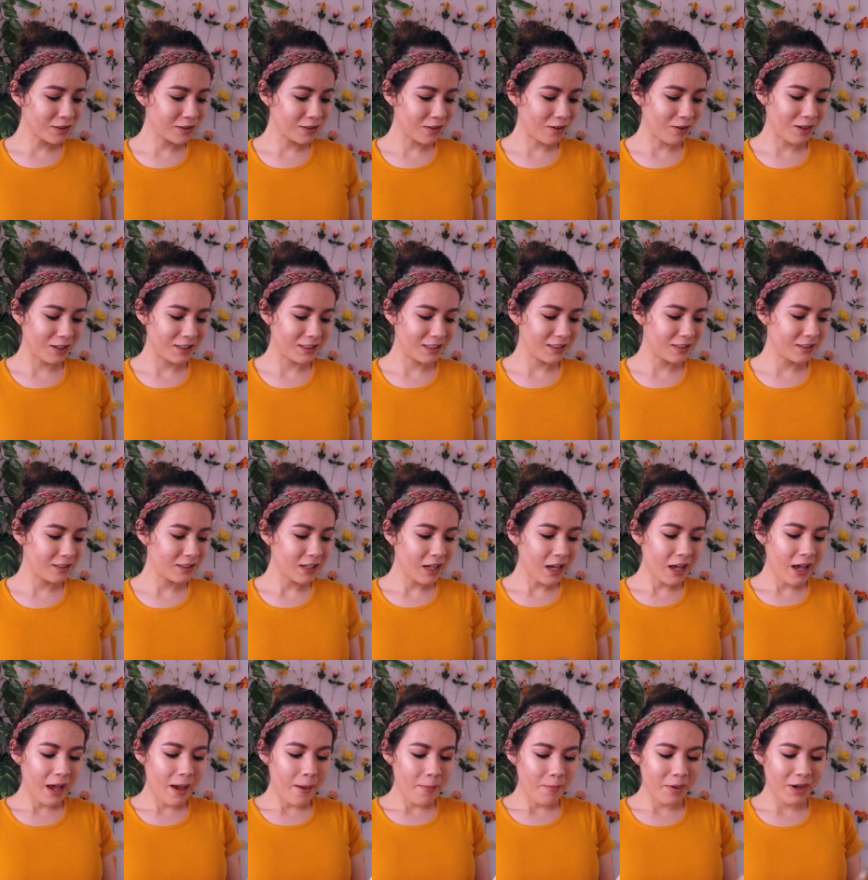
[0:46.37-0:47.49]
So I just
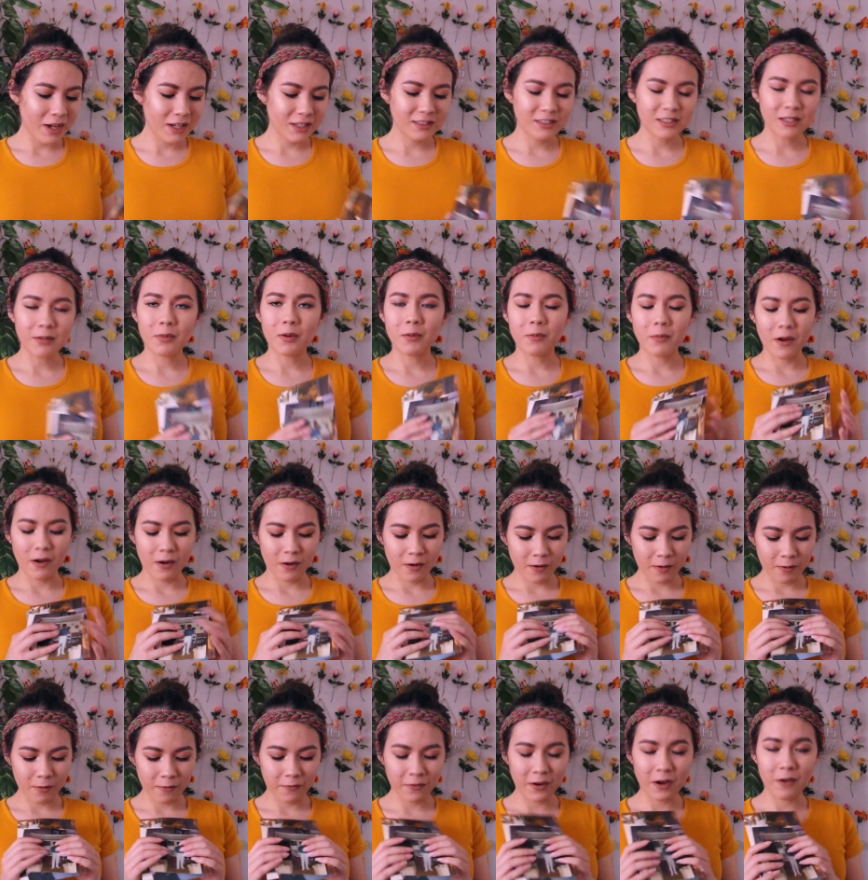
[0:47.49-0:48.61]
picked some of my
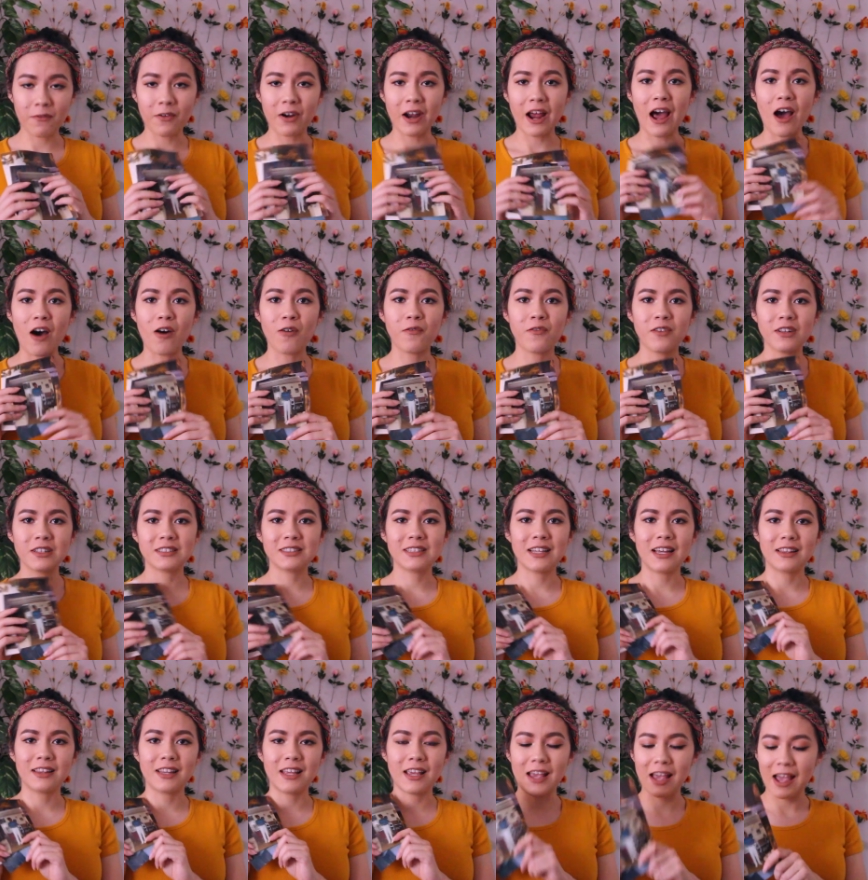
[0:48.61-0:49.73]
favorite outfits
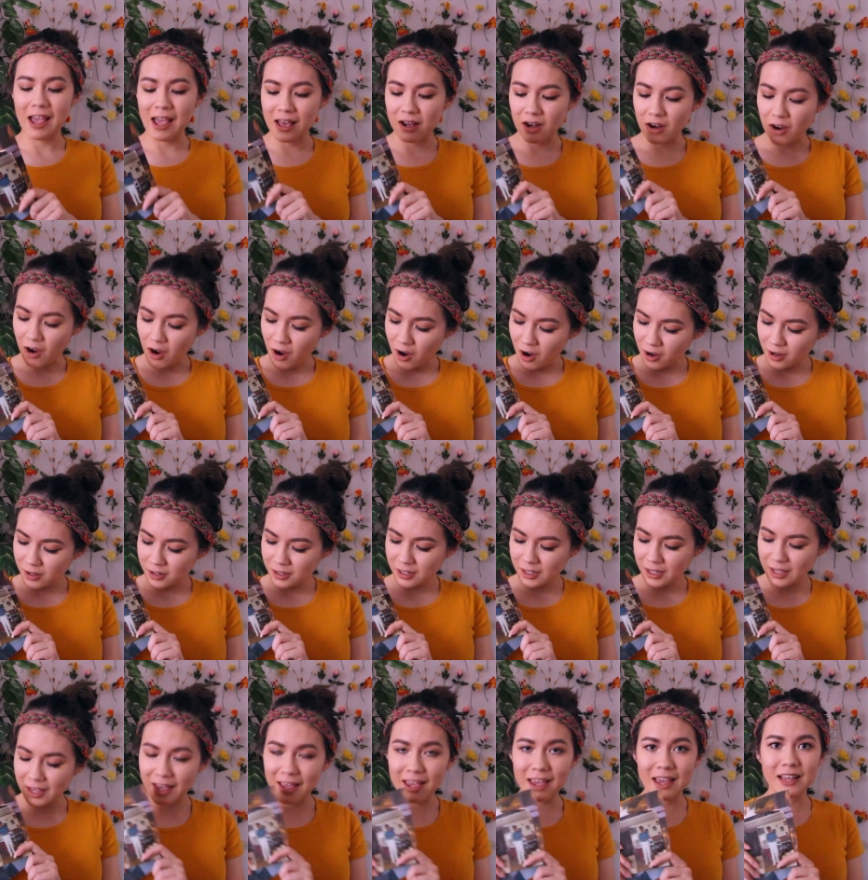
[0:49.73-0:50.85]
that they had on
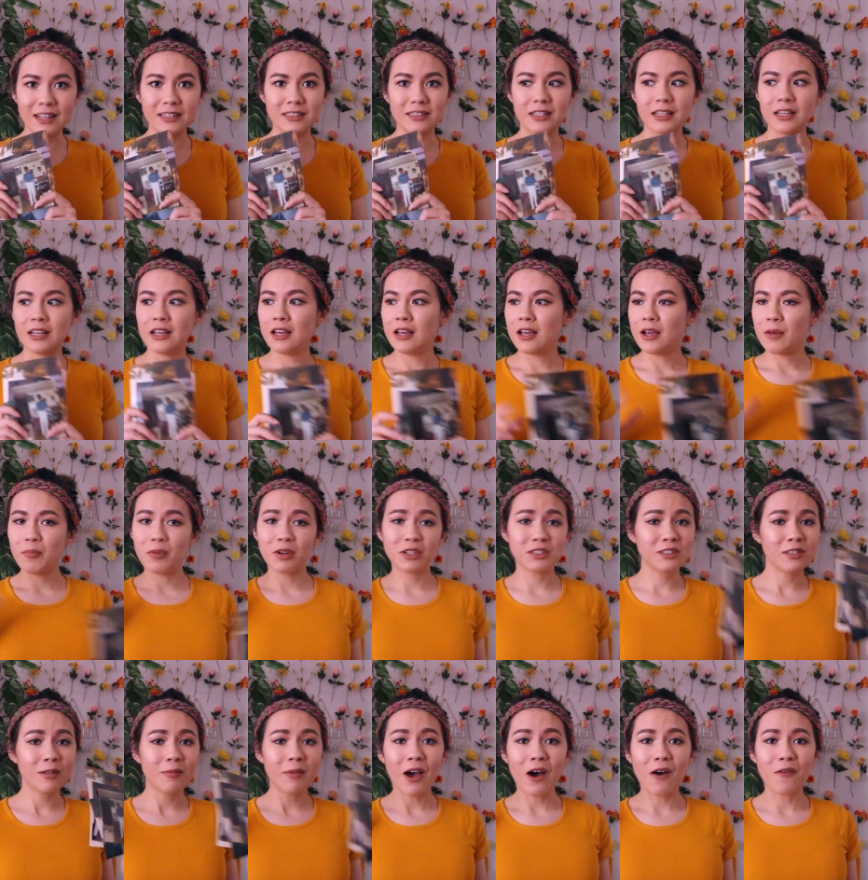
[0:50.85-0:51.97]
and put
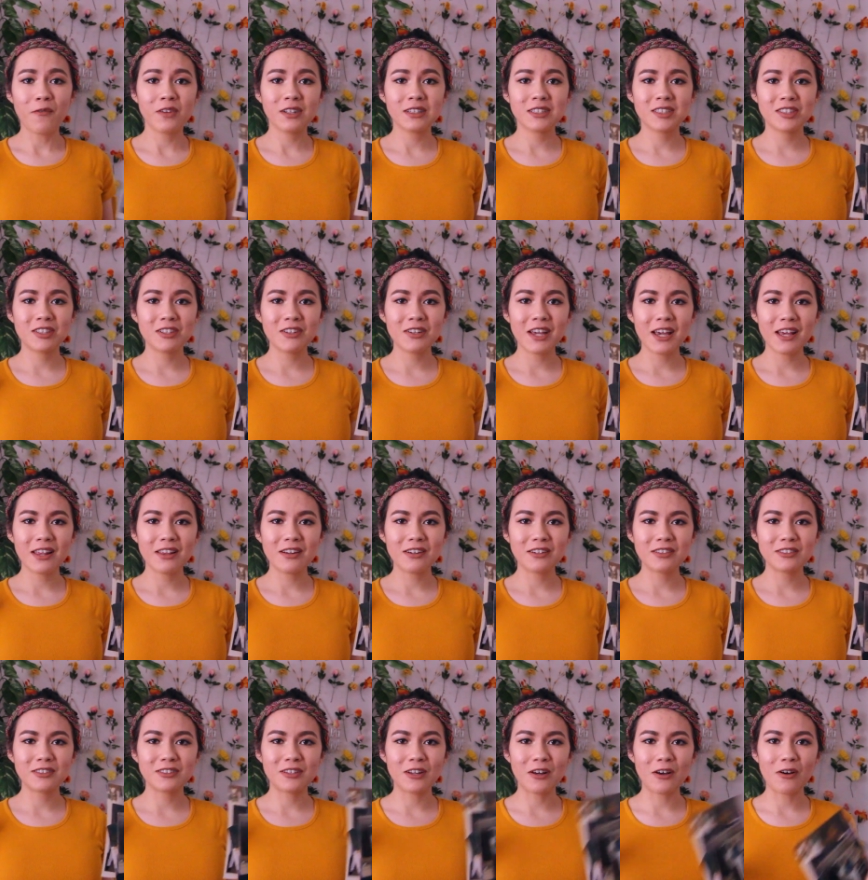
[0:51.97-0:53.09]
some outfits together.
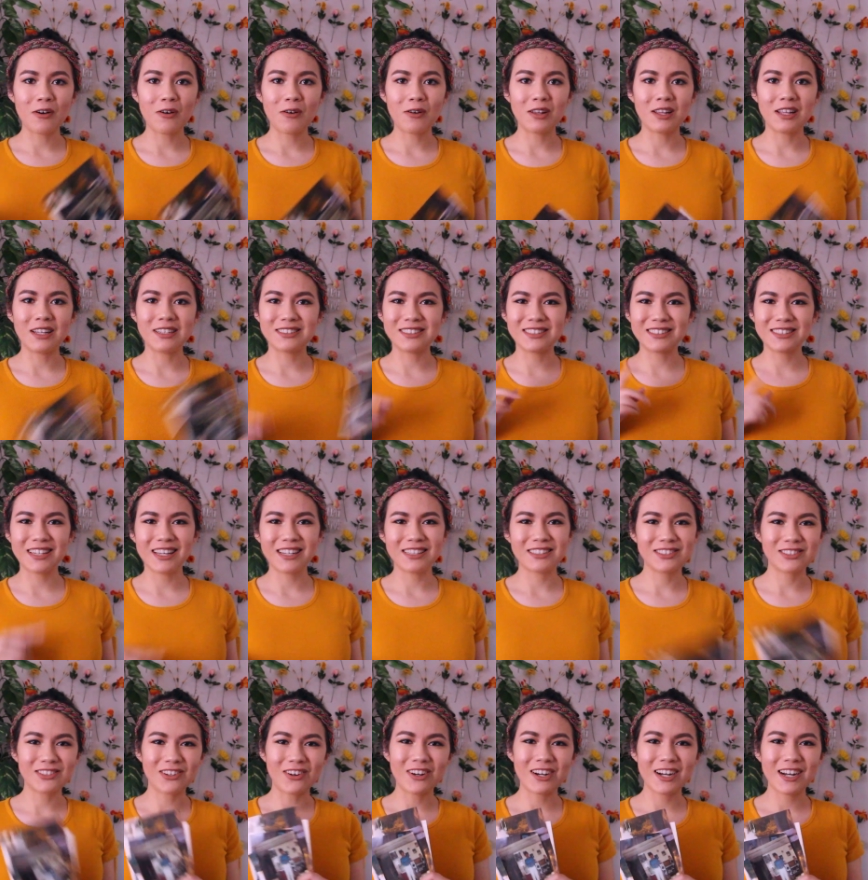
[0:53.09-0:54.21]
So let's just get
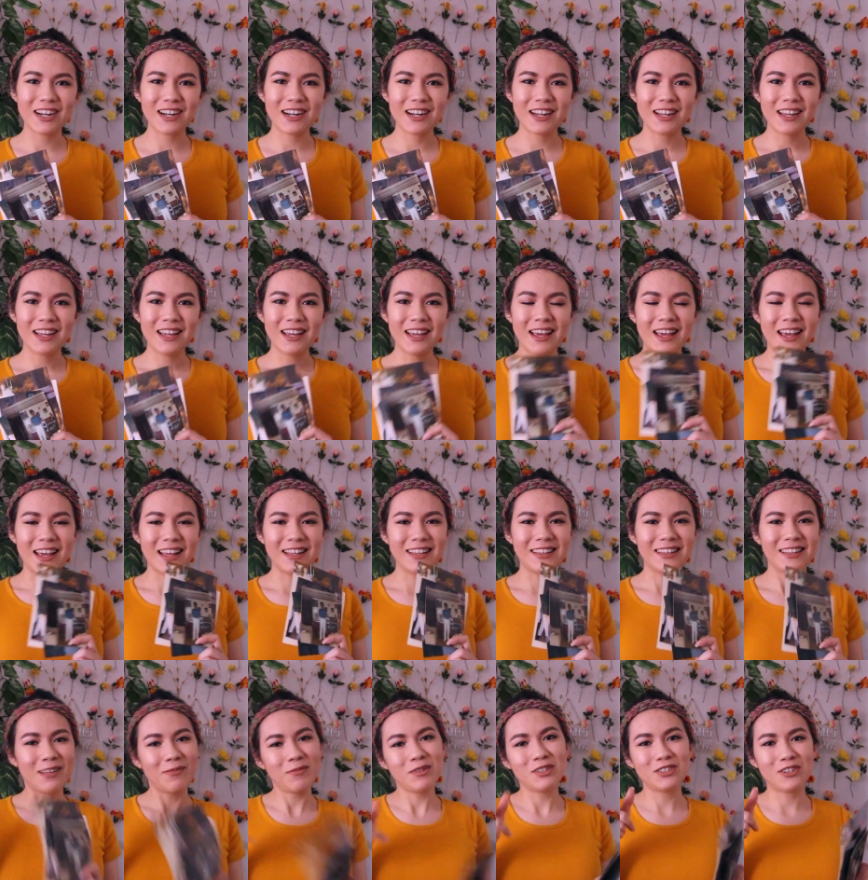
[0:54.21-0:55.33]
started,
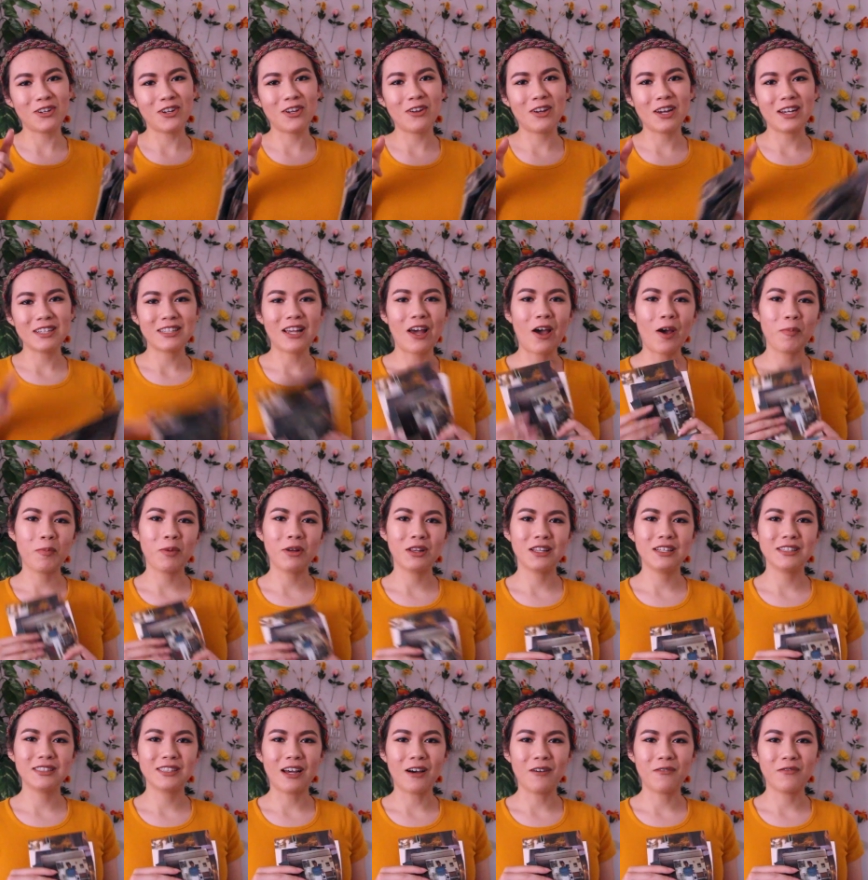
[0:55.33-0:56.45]
and let me show you guys how I put
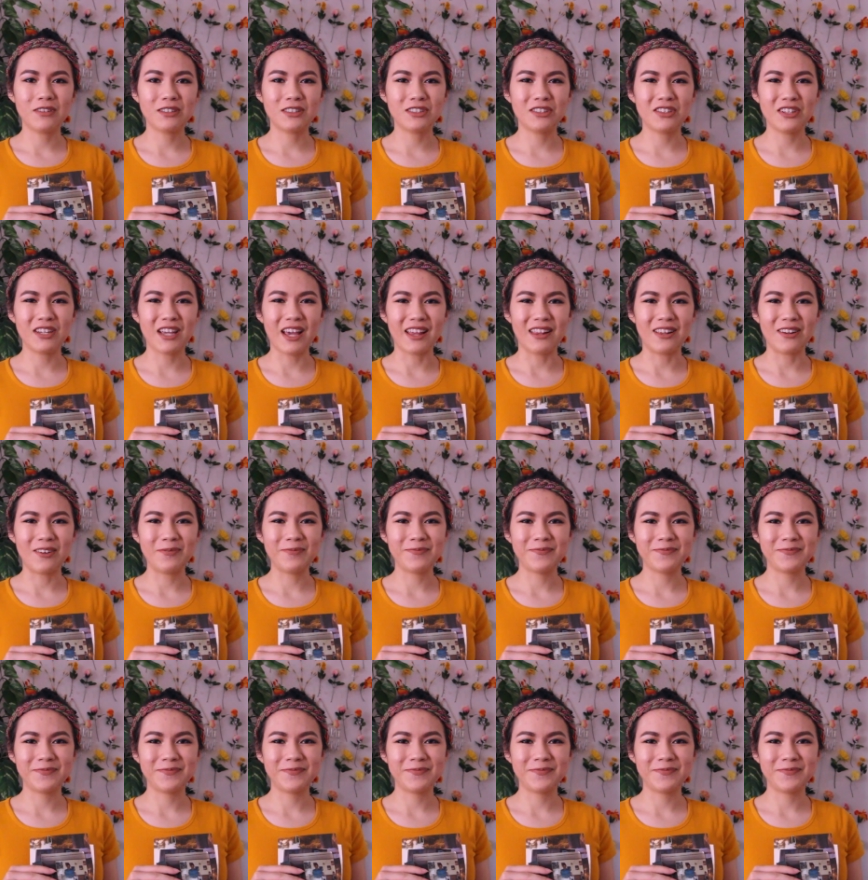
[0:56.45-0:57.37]
these outfits together.